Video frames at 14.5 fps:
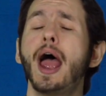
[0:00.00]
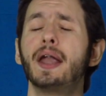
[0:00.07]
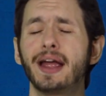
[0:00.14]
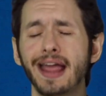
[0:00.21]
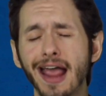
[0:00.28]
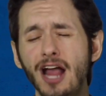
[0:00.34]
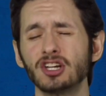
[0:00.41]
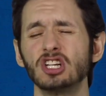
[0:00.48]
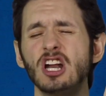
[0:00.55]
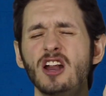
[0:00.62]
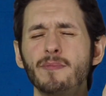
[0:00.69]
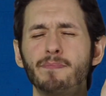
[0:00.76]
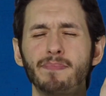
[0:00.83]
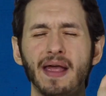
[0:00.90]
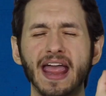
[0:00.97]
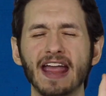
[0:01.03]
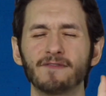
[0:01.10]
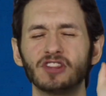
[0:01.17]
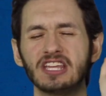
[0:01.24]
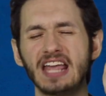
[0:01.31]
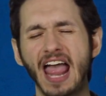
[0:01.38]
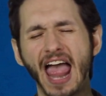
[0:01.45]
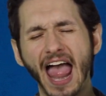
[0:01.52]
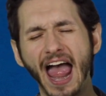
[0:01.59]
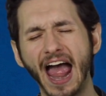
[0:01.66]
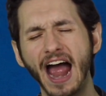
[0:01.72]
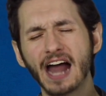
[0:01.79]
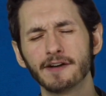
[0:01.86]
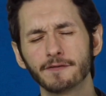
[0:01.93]
and I actually did pay for the
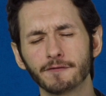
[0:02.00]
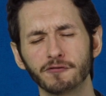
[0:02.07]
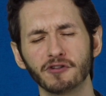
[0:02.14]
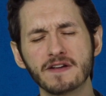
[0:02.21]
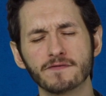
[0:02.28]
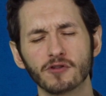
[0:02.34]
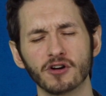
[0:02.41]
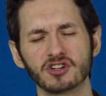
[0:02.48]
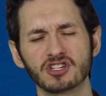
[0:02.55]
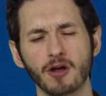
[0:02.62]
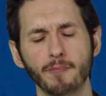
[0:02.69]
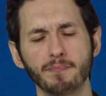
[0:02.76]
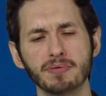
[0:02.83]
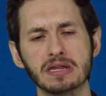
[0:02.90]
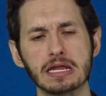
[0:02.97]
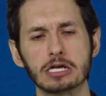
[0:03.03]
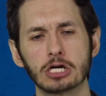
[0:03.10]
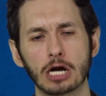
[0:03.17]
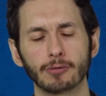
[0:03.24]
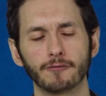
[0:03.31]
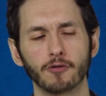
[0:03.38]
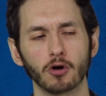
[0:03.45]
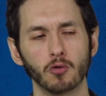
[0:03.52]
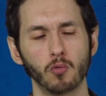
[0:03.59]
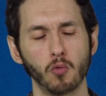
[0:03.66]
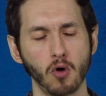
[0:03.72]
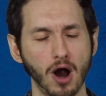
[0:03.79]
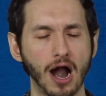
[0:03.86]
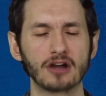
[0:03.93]
ad-free version of Peacock before I
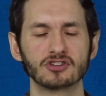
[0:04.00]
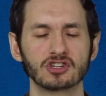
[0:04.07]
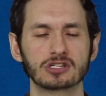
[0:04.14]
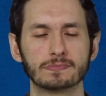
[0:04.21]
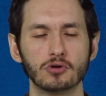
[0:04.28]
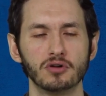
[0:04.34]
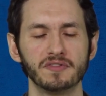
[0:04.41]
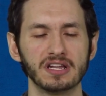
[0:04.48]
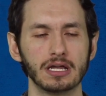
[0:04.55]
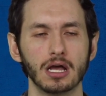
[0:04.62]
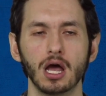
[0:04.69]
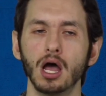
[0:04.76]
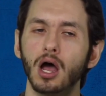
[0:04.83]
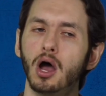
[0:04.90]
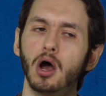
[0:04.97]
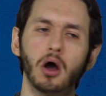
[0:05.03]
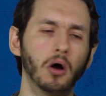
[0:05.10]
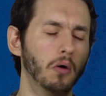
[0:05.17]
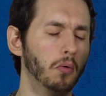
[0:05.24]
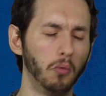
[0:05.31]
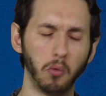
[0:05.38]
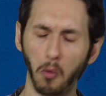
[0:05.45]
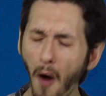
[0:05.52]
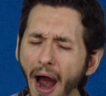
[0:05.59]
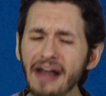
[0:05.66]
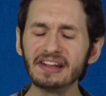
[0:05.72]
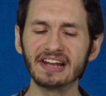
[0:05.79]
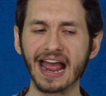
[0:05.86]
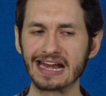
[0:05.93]
watched this movie.
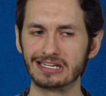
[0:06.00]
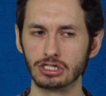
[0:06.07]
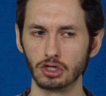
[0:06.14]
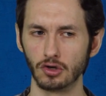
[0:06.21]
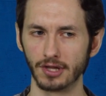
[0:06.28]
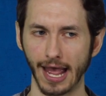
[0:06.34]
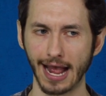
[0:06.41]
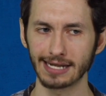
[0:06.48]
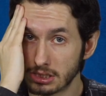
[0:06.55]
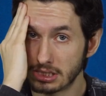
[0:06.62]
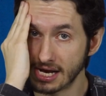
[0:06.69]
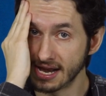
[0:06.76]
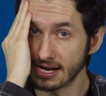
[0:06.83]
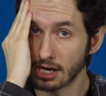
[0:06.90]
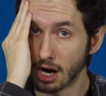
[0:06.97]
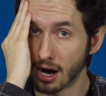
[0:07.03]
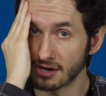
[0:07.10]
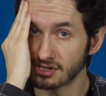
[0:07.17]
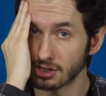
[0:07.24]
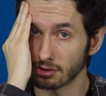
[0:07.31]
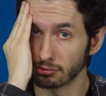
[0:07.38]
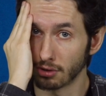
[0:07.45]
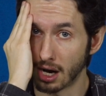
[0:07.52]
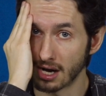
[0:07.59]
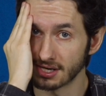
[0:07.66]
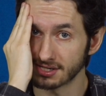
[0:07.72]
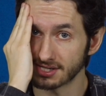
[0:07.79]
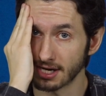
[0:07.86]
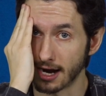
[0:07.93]
Why did I do that? Getting on
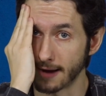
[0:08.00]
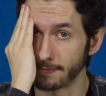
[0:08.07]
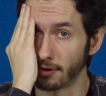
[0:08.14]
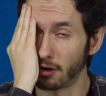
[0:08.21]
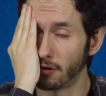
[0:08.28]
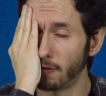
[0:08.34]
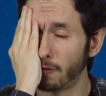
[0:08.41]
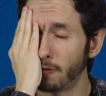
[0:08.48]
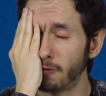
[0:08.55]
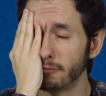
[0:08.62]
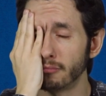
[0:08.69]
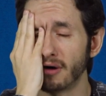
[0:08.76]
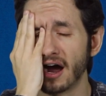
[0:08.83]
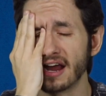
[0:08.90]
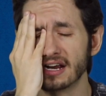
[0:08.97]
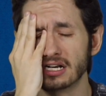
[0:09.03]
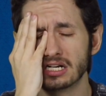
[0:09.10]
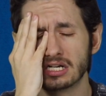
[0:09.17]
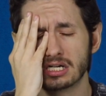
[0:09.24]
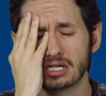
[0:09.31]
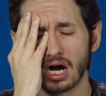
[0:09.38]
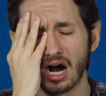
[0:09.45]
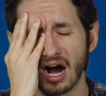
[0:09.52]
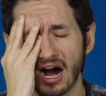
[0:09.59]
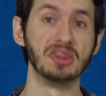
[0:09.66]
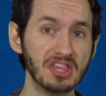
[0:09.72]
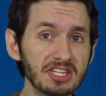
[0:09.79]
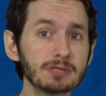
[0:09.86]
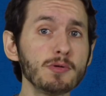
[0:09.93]
runtime, oh my
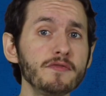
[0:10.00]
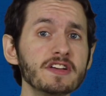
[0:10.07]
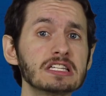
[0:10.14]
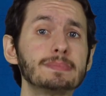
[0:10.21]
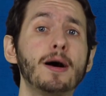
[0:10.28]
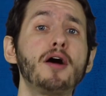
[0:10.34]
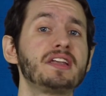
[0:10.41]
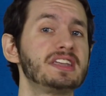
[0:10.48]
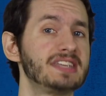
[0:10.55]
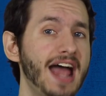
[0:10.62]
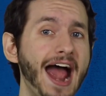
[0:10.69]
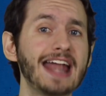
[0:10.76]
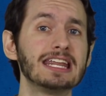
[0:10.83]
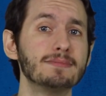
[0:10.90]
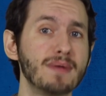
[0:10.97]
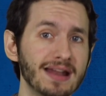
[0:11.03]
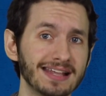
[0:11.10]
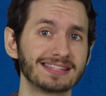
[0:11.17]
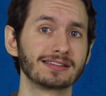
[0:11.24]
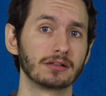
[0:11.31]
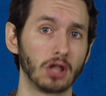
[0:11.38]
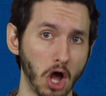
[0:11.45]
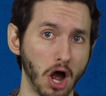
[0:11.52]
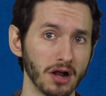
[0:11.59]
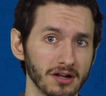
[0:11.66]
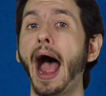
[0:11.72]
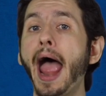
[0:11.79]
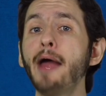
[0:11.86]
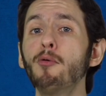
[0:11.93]
god. This movie is about 90 minutes
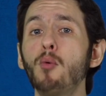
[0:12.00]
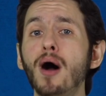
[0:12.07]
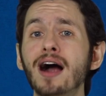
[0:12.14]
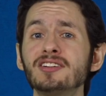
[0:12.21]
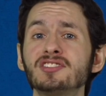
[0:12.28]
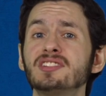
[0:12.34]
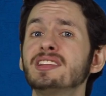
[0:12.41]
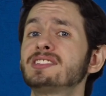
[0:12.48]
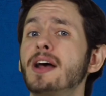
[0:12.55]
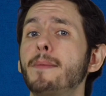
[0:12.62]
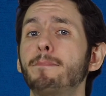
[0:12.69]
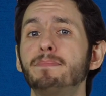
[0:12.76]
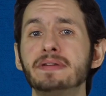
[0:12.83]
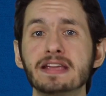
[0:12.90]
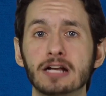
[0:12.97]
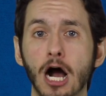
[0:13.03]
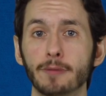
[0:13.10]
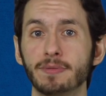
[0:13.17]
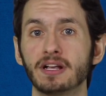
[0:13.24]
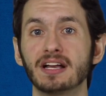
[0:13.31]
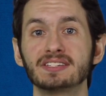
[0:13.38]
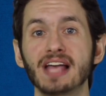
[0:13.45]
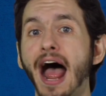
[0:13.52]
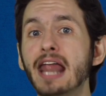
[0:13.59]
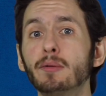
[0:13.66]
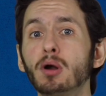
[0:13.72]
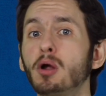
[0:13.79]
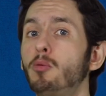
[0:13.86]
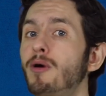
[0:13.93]
long. I watched this on Peacock because I
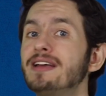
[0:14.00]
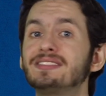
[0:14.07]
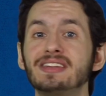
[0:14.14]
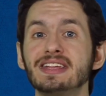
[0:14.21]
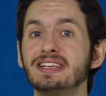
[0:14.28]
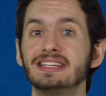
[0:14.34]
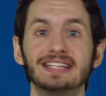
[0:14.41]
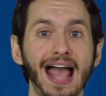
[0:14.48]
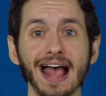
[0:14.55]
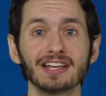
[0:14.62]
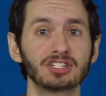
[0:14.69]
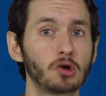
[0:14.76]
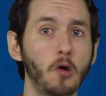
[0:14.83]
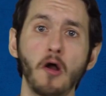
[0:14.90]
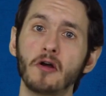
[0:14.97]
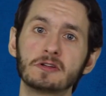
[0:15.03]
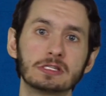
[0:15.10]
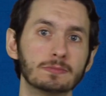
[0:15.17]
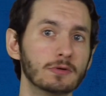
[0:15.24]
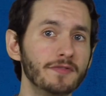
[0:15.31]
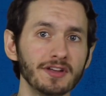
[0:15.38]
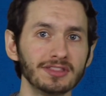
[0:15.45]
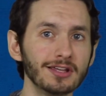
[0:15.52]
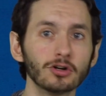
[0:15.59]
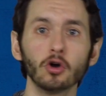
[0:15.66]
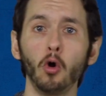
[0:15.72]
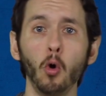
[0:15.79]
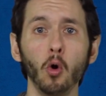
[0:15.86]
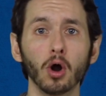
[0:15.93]
didn't want to waste any gas going into the movie
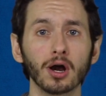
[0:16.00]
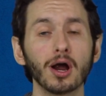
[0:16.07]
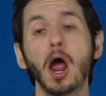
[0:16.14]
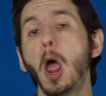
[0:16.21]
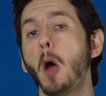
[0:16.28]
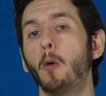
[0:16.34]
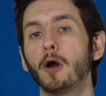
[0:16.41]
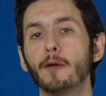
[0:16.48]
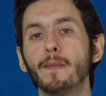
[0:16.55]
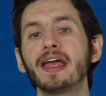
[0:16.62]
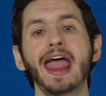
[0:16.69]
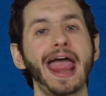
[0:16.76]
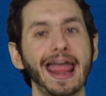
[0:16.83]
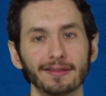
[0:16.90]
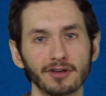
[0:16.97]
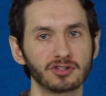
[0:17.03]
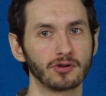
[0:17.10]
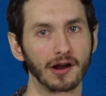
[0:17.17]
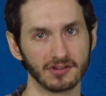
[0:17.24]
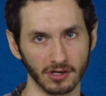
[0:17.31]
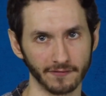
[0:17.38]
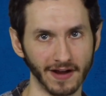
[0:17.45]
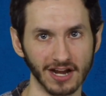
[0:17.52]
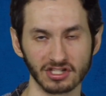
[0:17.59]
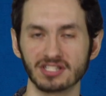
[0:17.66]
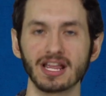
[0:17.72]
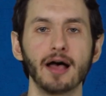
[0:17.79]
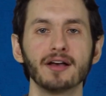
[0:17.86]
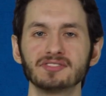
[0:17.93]
theater or one of my A-list
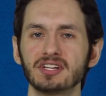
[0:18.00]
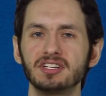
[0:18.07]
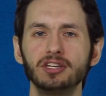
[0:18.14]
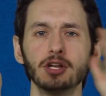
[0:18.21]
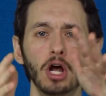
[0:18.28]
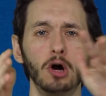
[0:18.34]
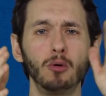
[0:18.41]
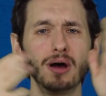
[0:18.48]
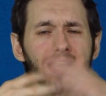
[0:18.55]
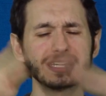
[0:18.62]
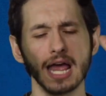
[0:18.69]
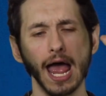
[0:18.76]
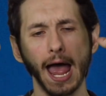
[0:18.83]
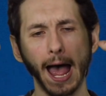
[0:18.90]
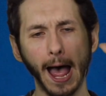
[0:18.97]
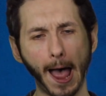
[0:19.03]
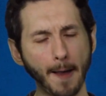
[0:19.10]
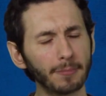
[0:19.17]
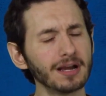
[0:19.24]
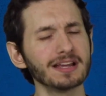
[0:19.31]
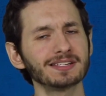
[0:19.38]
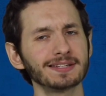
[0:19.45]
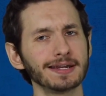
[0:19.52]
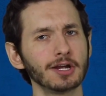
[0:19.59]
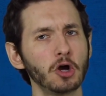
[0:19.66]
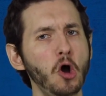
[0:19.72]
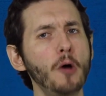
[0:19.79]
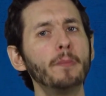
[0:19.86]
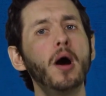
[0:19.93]
reservations. I was like, you know what? I'm gonna stay
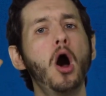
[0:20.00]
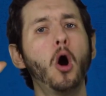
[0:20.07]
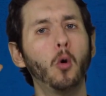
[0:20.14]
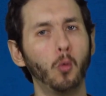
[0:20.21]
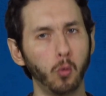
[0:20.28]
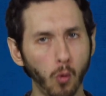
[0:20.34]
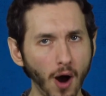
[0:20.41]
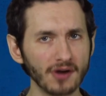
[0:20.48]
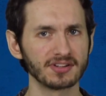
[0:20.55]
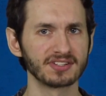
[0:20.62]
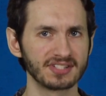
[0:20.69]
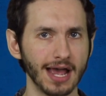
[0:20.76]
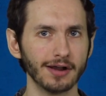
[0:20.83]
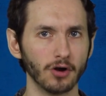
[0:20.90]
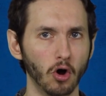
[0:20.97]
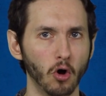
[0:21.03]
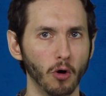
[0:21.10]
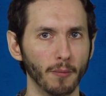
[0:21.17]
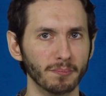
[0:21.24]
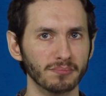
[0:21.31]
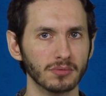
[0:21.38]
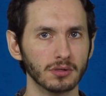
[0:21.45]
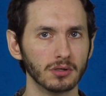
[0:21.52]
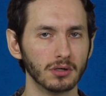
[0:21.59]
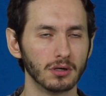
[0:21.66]
home, watch this at home.